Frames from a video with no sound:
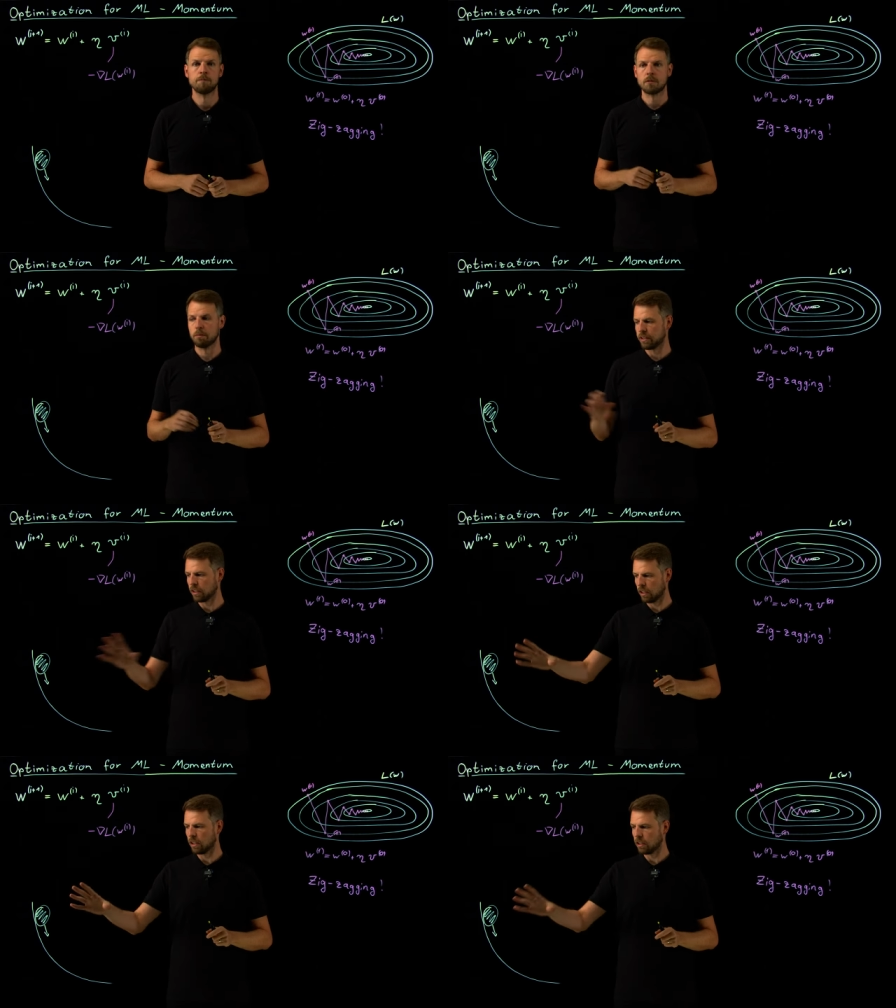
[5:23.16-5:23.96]

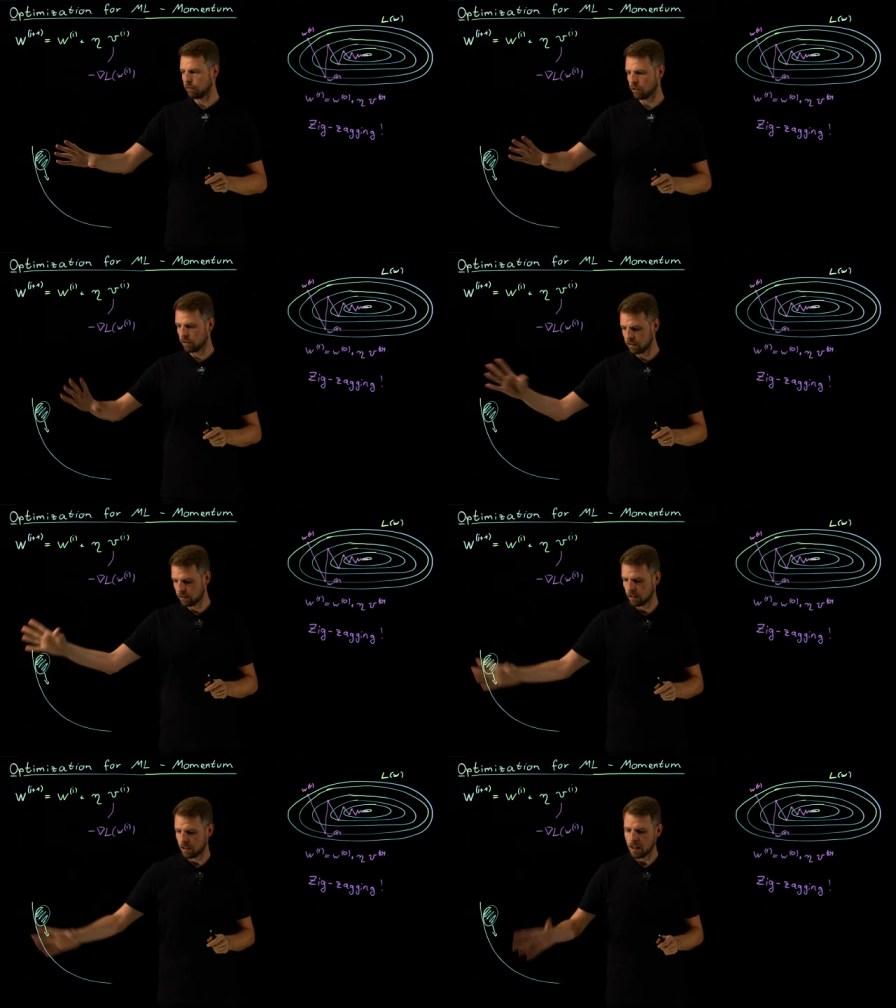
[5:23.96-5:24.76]
particular for this
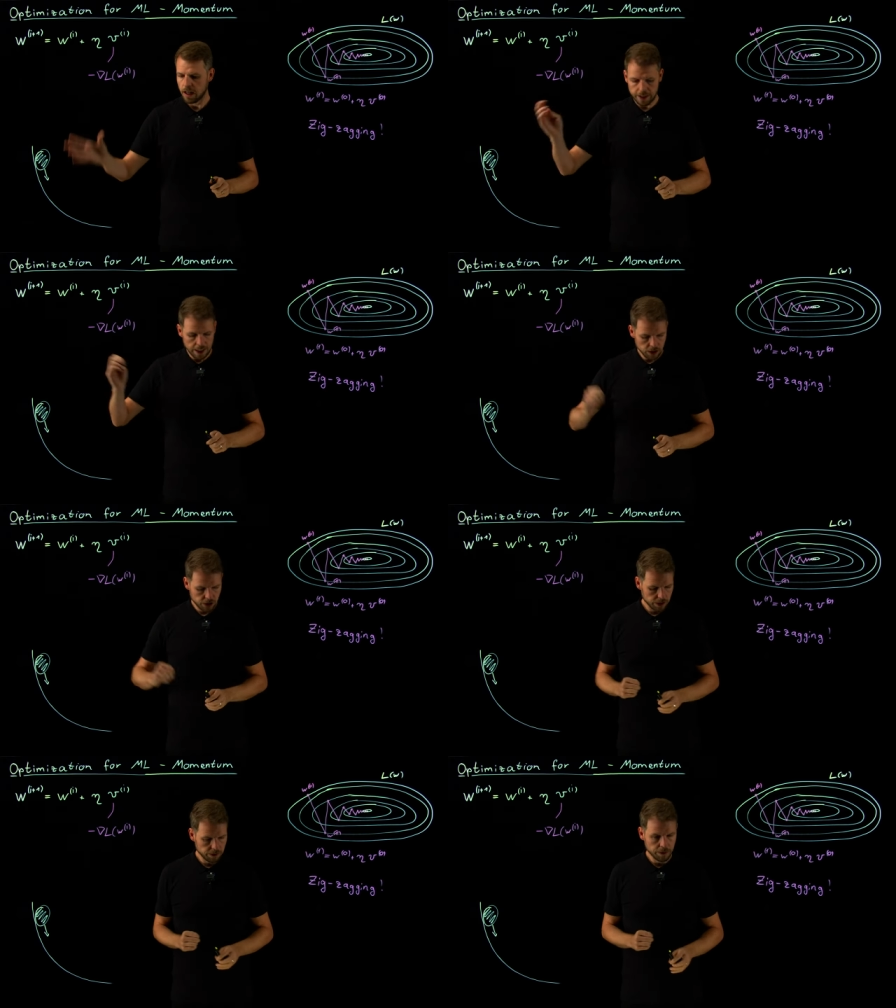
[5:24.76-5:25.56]
analogy.